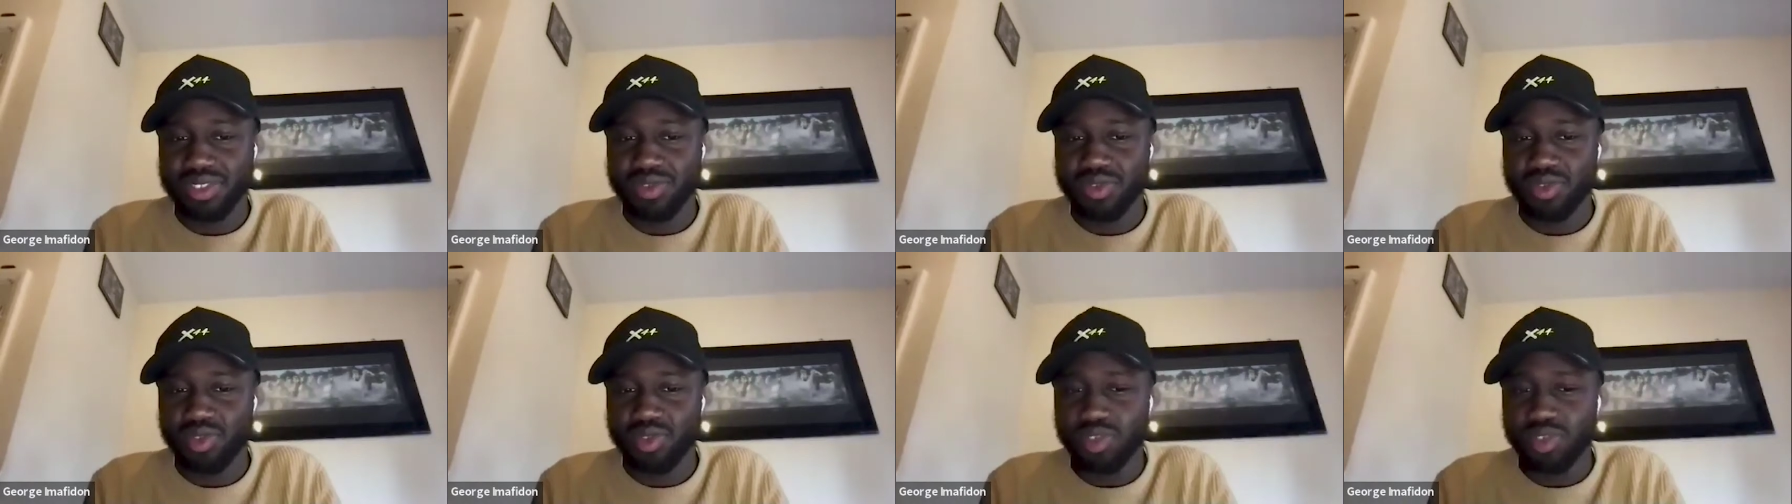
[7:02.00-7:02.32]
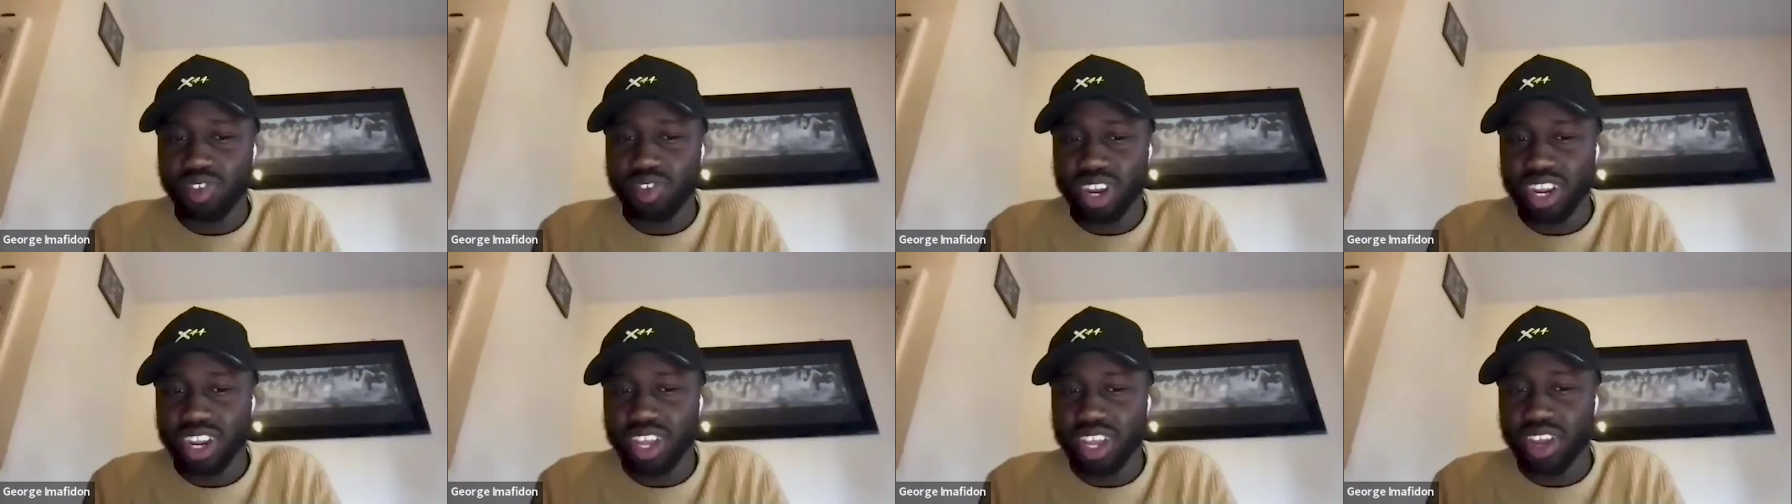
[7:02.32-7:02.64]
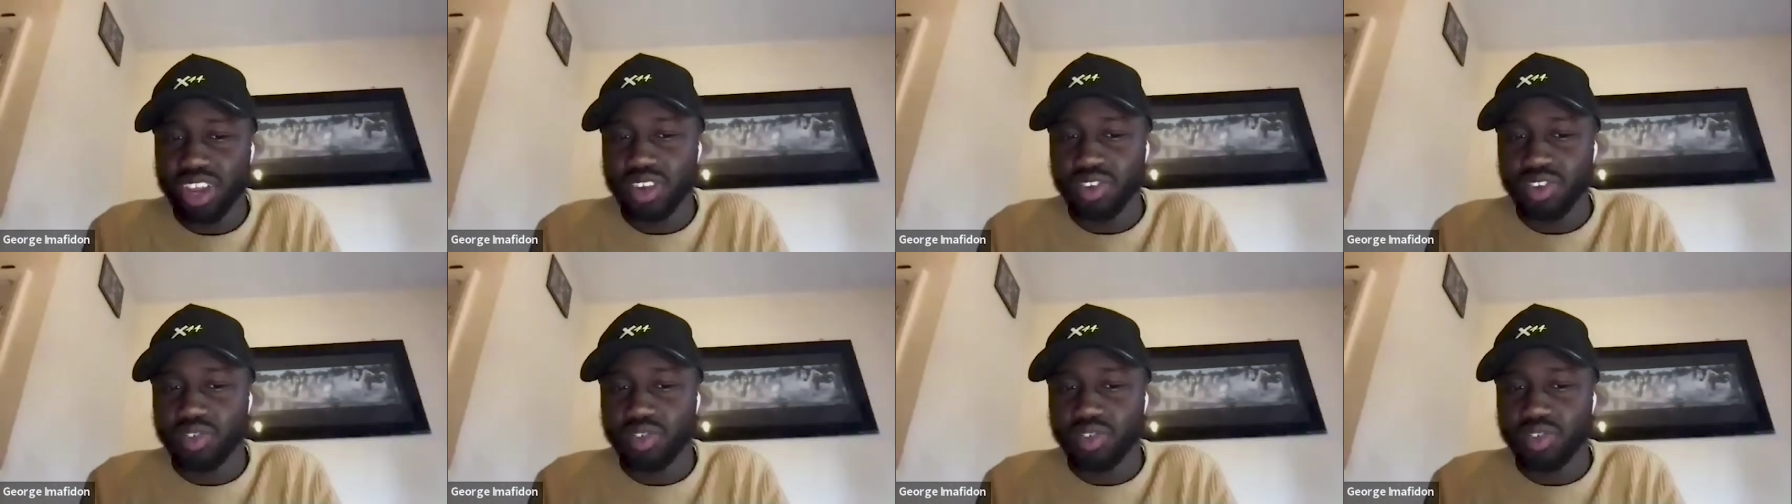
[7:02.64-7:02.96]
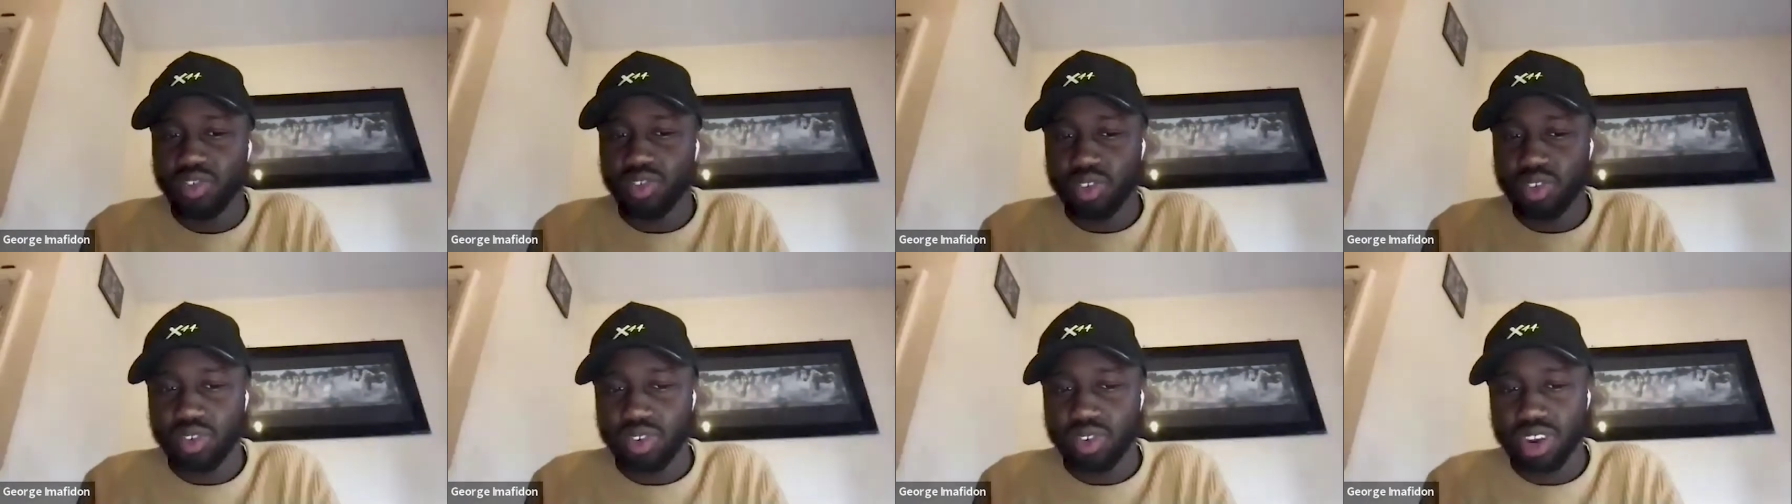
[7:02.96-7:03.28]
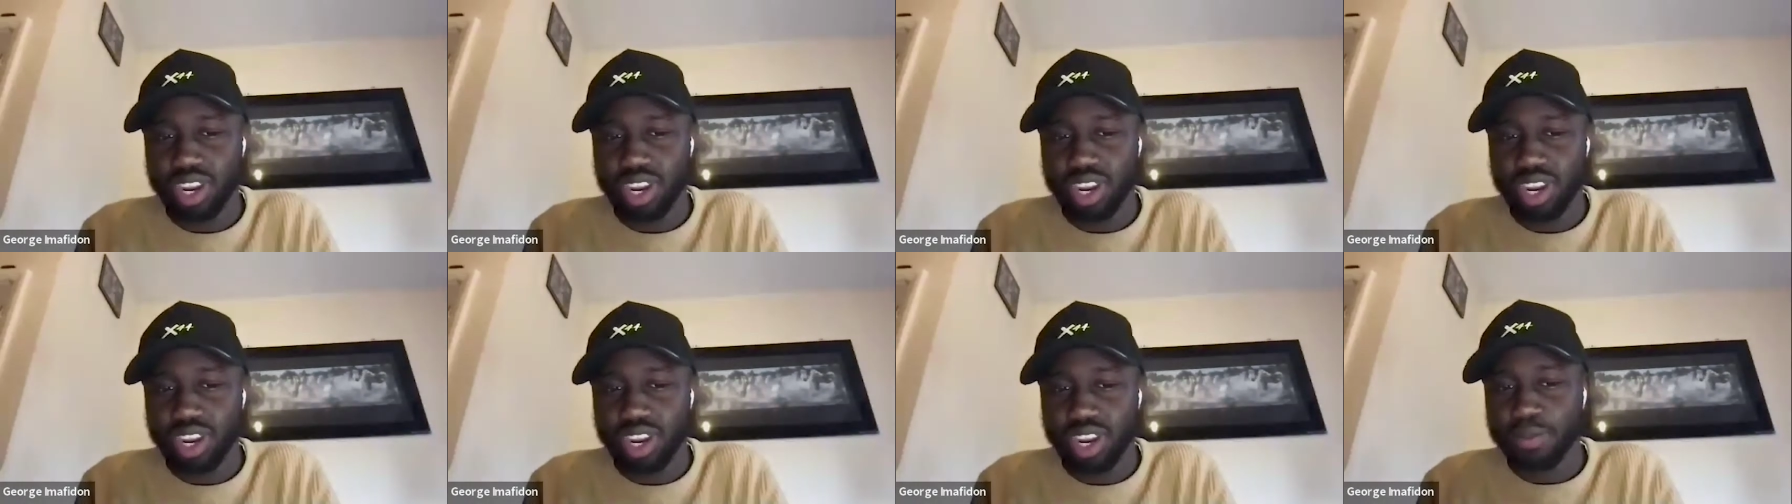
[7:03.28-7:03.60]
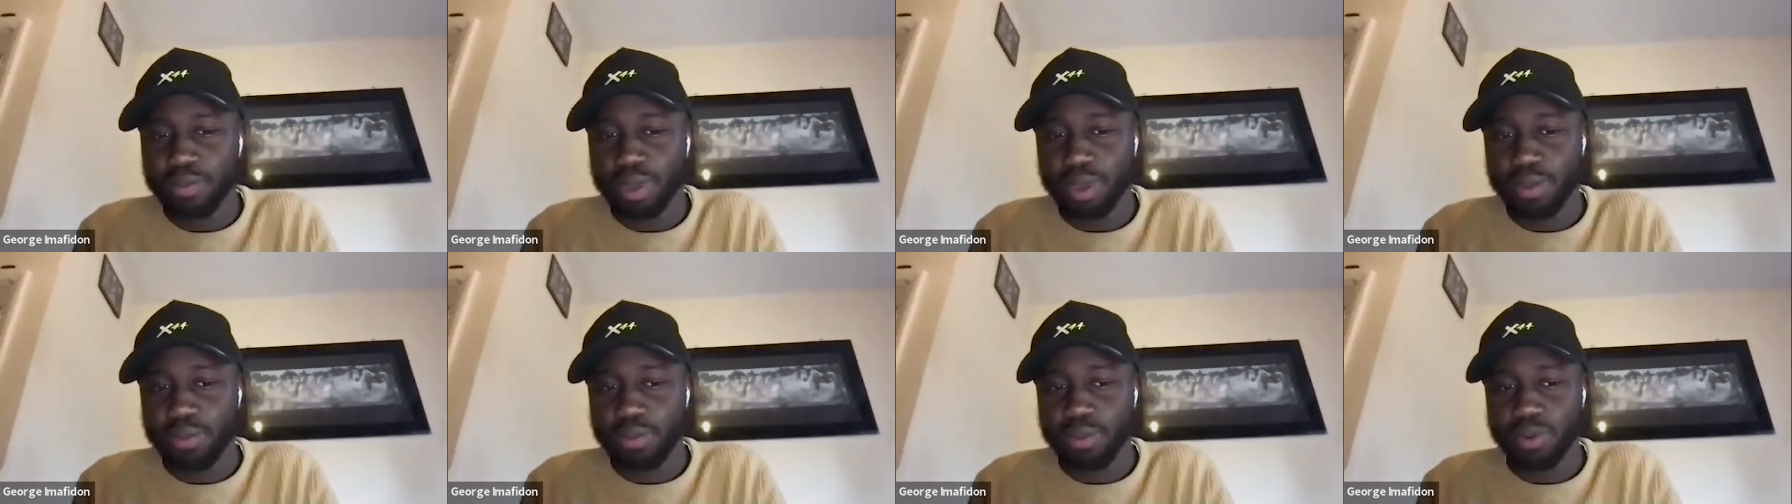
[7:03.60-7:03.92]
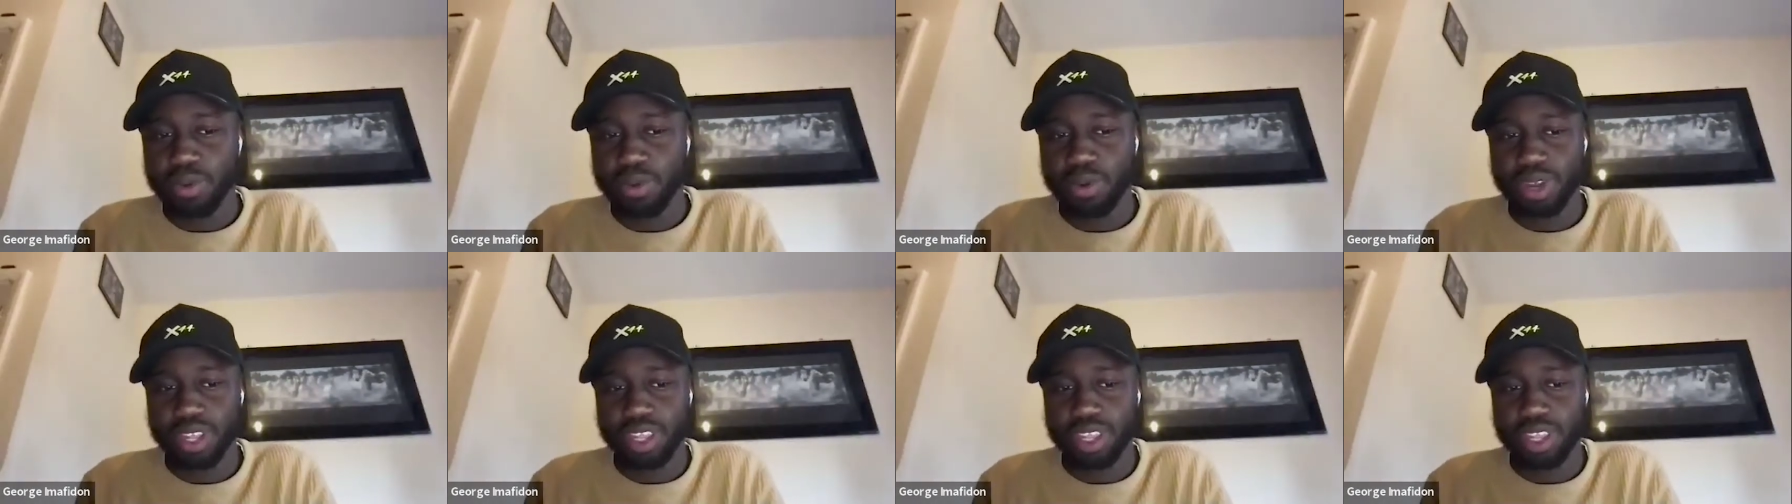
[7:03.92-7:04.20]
really a route that people were